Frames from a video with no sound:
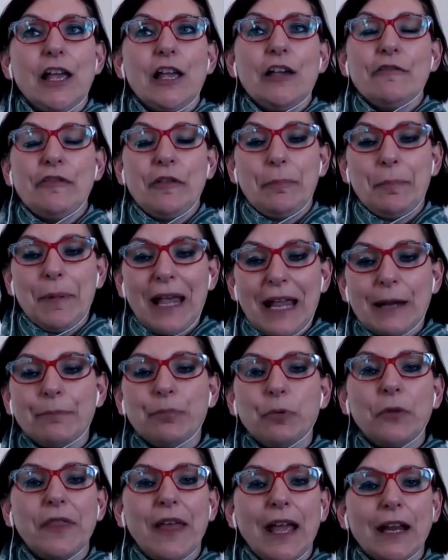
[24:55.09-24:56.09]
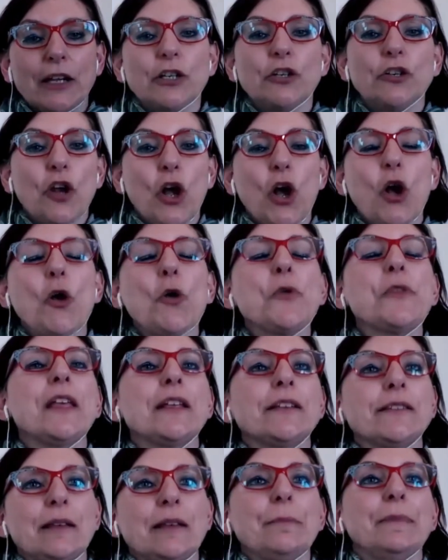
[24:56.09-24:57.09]
for people that know
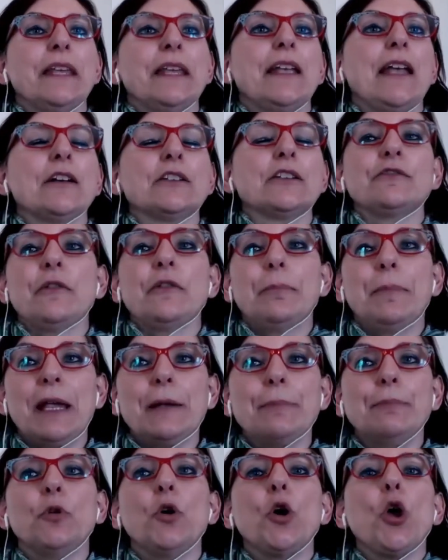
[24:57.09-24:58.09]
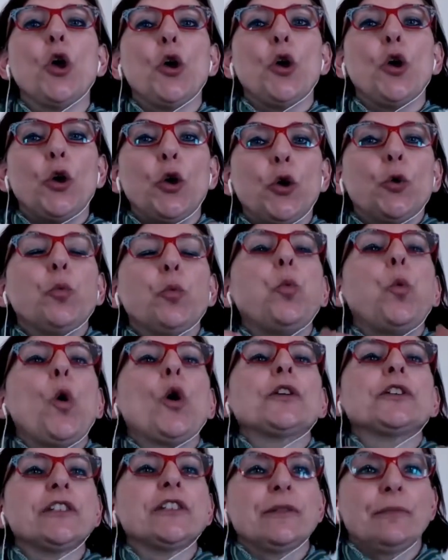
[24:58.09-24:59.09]
there's something else, for people who
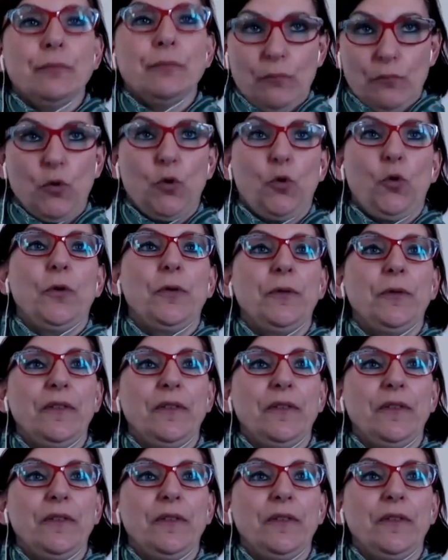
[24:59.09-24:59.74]
want more,